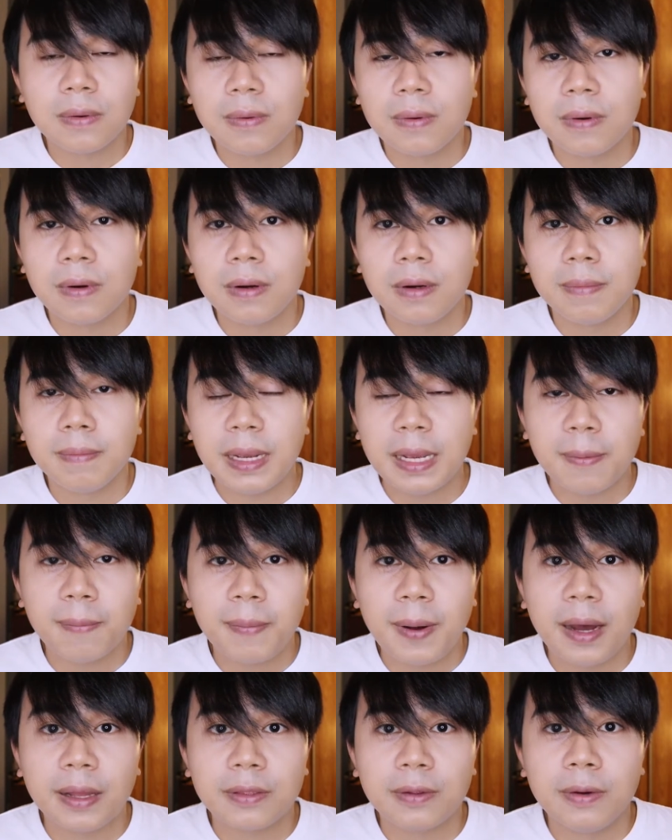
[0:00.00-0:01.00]
or male
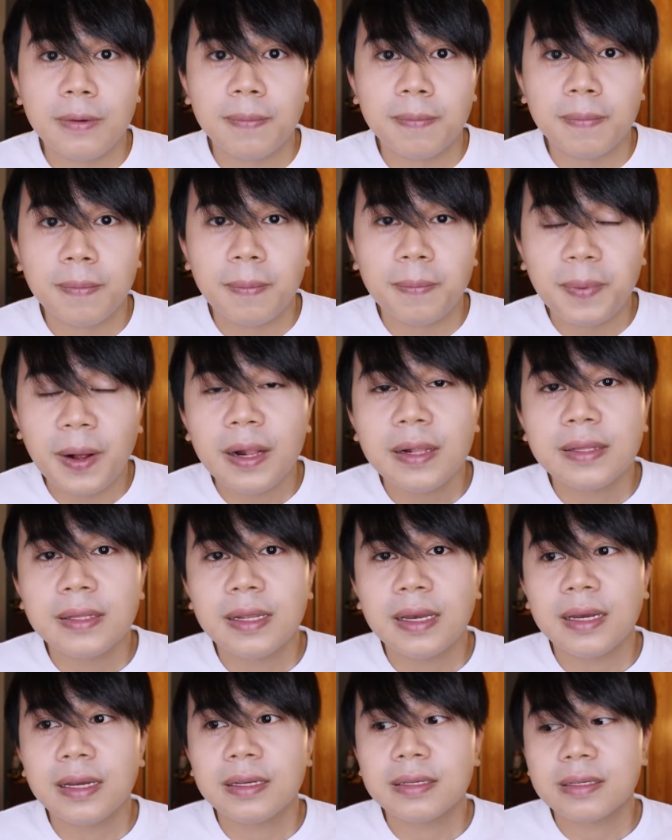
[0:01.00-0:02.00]
pattern
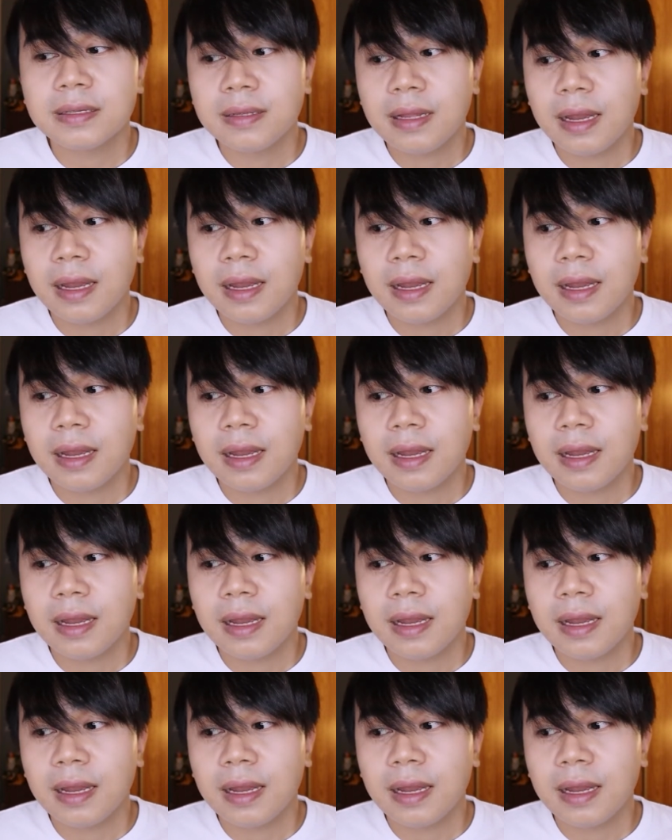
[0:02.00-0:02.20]
baldness,